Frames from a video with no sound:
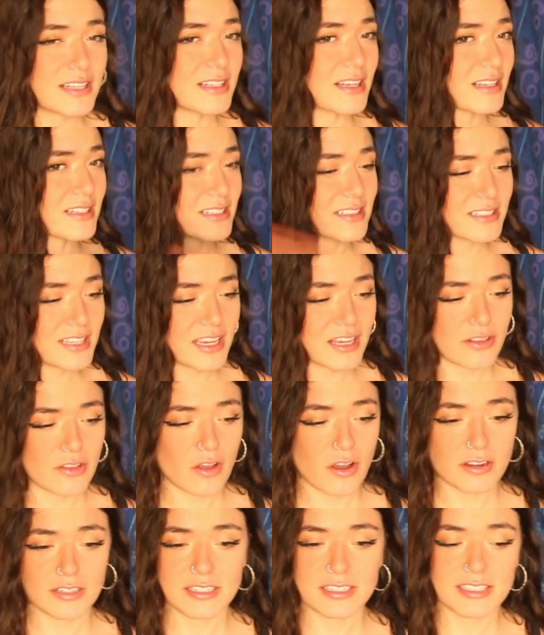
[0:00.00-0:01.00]
it doesn't take
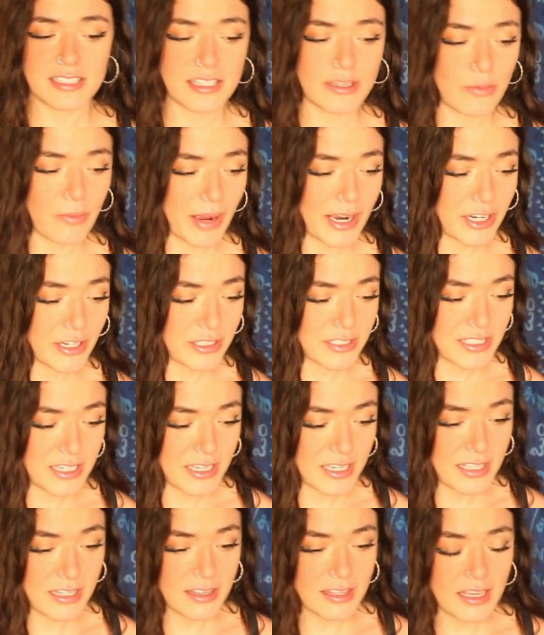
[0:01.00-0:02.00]
long to see whiter
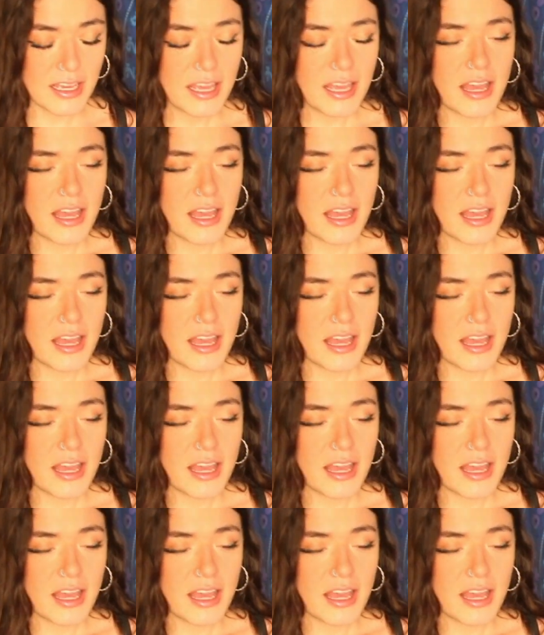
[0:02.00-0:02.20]
teeth.